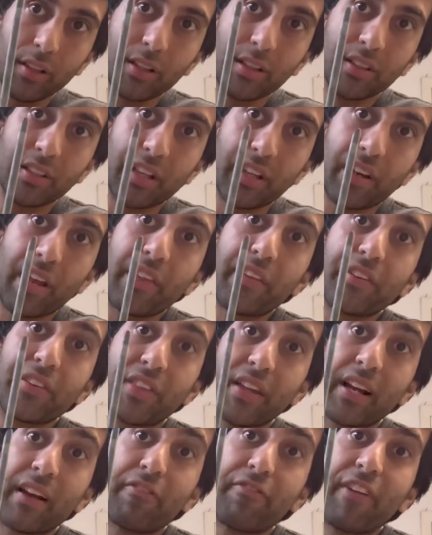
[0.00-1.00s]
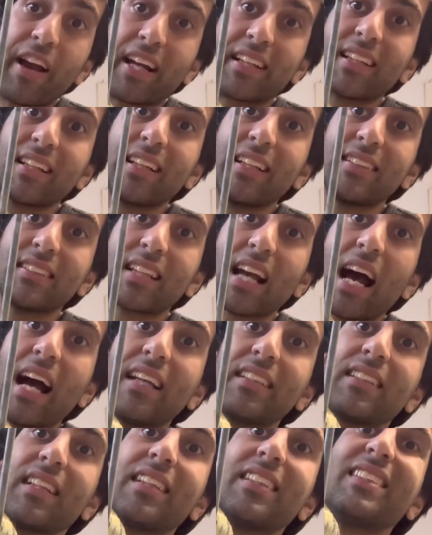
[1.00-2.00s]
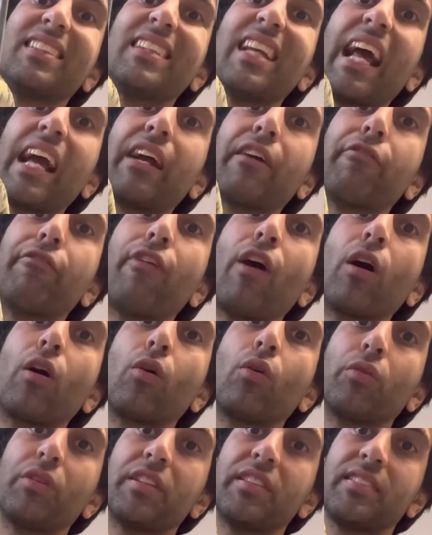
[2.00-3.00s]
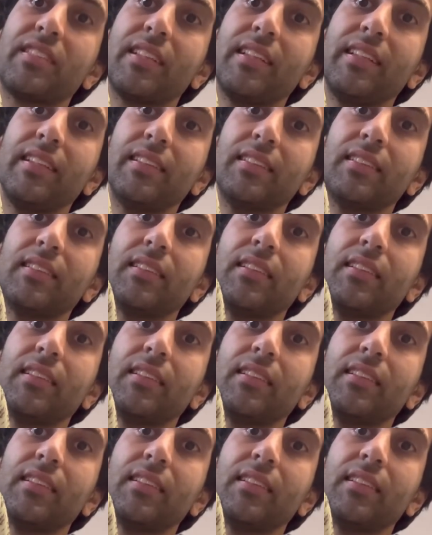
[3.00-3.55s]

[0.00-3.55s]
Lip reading: Another thing affecting these guys is snake fungal disease.